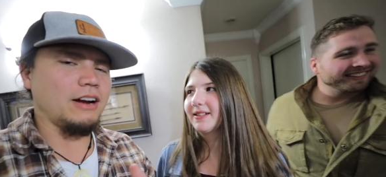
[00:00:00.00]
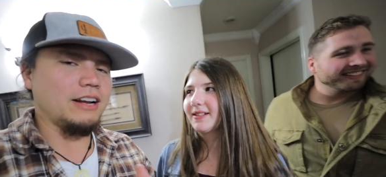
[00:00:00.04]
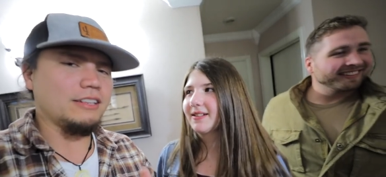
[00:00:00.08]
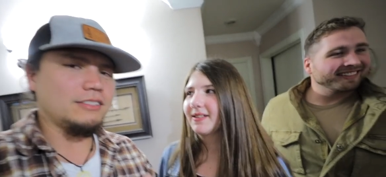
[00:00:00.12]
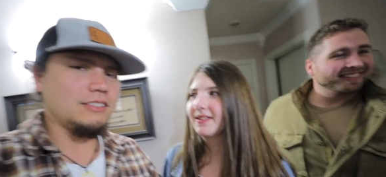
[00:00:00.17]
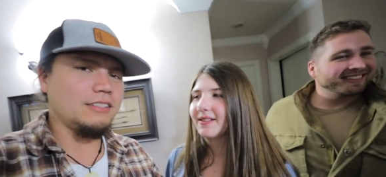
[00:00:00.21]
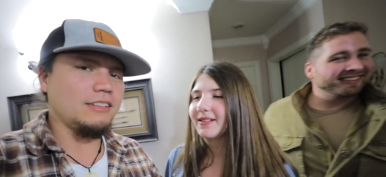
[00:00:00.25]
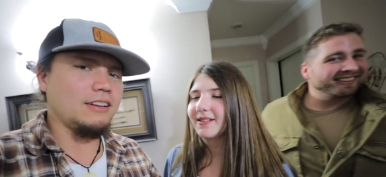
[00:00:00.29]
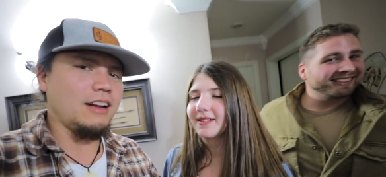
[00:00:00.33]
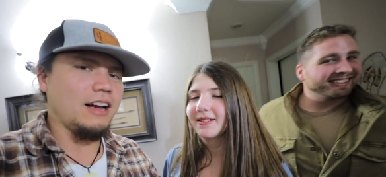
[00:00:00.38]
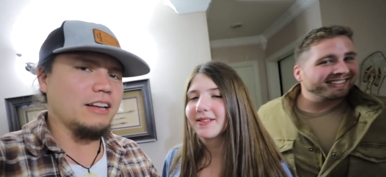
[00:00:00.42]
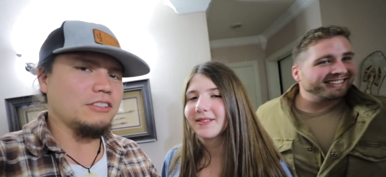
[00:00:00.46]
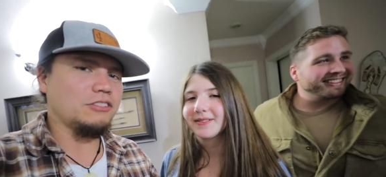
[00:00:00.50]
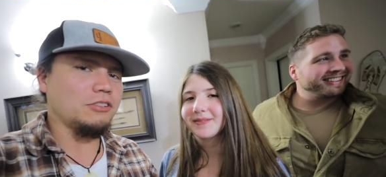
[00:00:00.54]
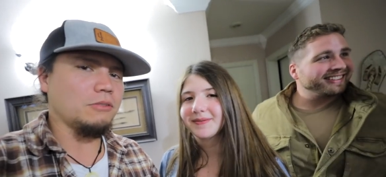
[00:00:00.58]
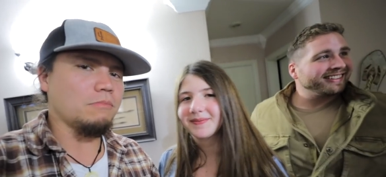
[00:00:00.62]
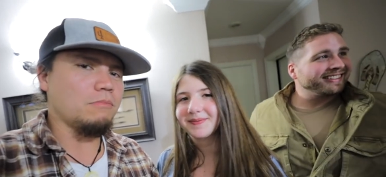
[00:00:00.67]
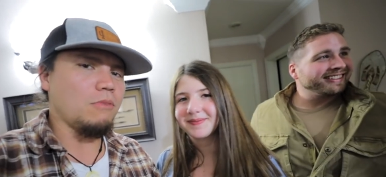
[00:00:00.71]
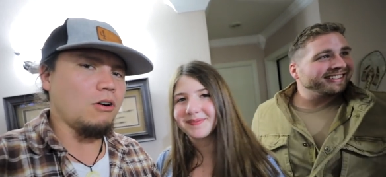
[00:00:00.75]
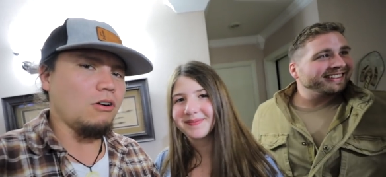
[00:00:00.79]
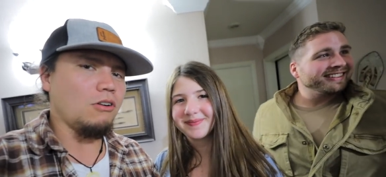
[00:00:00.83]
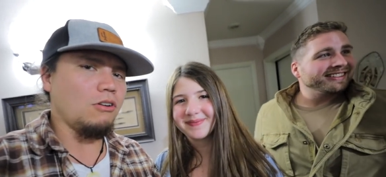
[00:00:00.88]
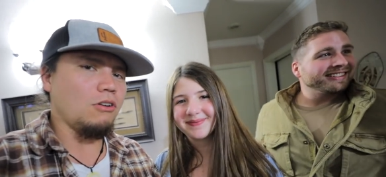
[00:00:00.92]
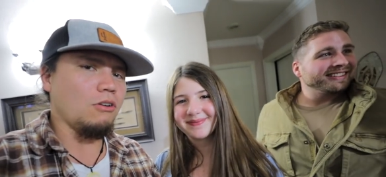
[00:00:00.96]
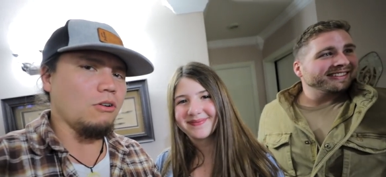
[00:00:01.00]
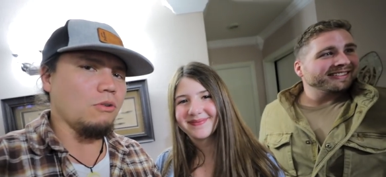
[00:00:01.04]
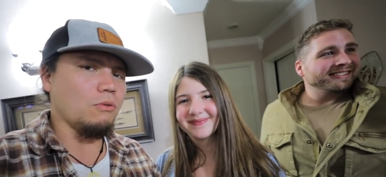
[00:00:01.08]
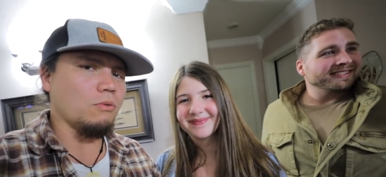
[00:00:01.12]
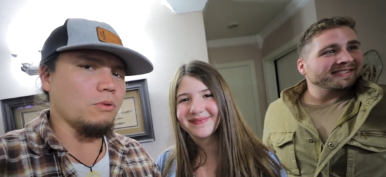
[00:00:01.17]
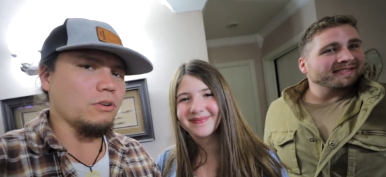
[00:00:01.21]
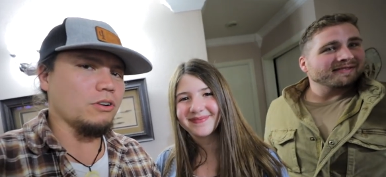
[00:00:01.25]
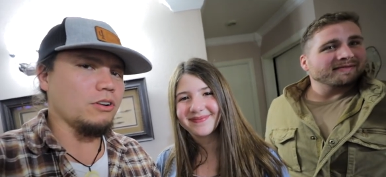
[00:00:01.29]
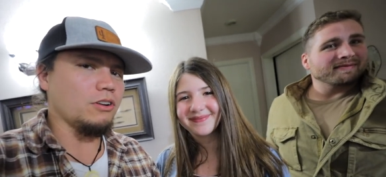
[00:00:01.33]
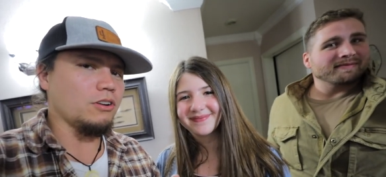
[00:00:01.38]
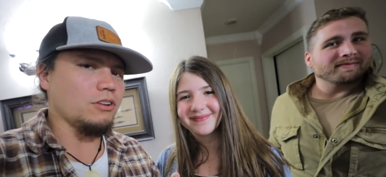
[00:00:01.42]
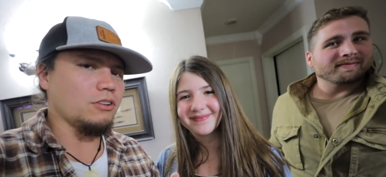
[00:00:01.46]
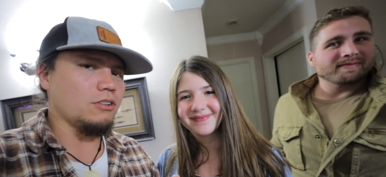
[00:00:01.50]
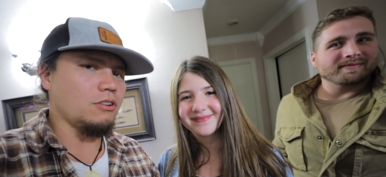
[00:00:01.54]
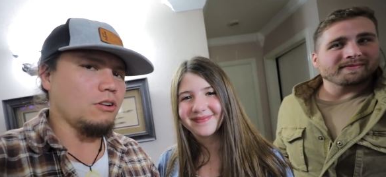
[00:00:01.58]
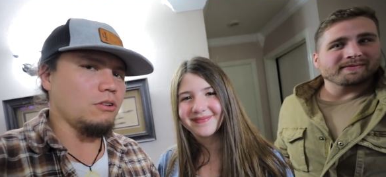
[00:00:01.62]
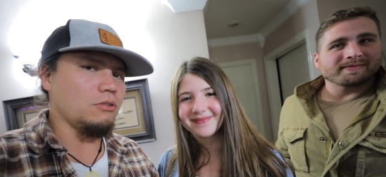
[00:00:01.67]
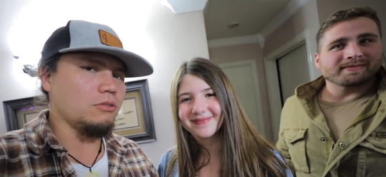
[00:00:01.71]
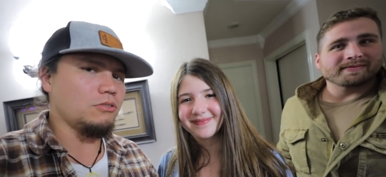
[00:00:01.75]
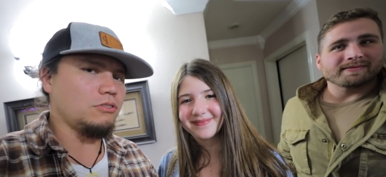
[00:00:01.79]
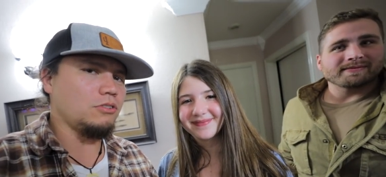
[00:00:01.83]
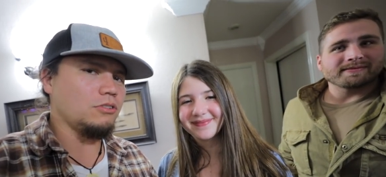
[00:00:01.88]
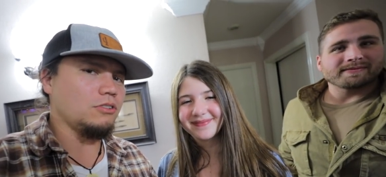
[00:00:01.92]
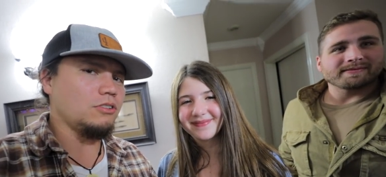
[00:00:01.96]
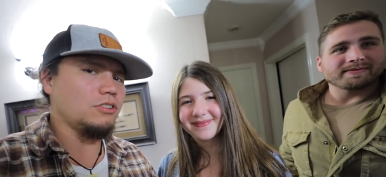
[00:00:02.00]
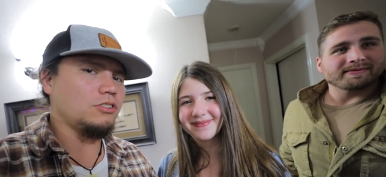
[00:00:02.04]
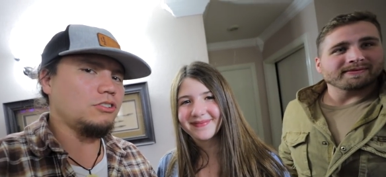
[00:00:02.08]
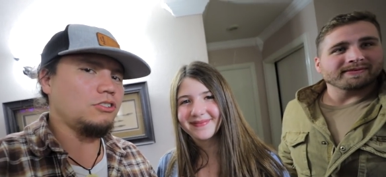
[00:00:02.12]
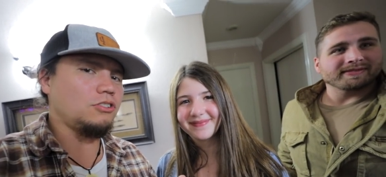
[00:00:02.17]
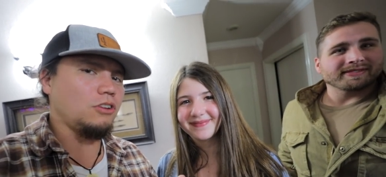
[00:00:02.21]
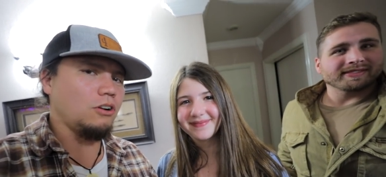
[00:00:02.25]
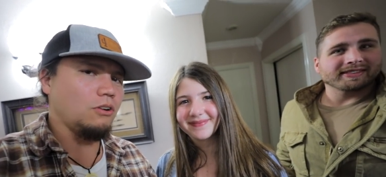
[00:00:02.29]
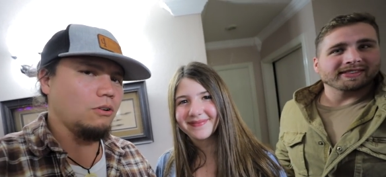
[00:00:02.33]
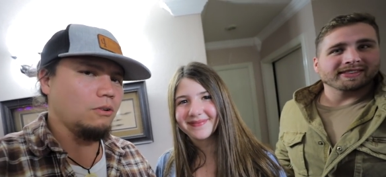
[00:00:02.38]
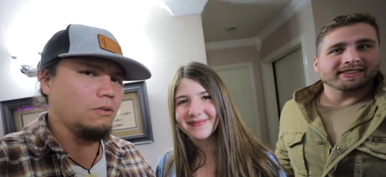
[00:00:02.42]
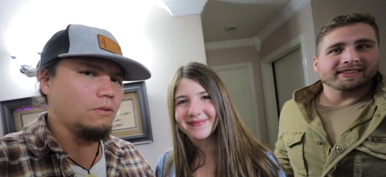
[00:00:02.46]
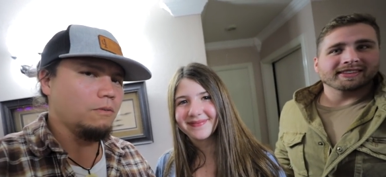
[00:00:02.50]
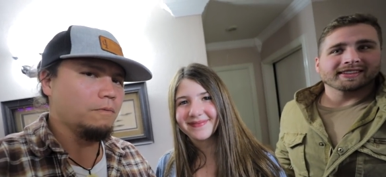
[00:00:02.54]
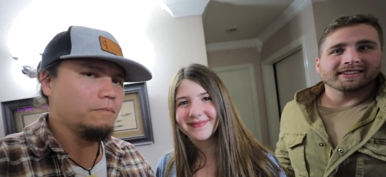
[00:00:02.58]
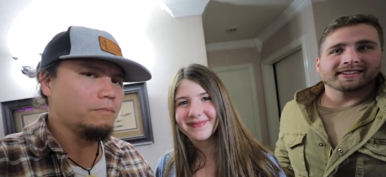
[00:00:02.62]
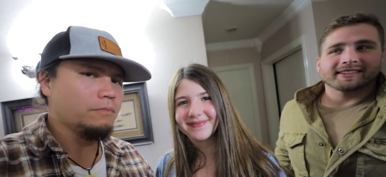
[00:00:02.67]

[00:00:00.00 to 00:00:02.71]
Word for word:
Speaker 1: Gracie and I tomorrow we're gonna go to the show.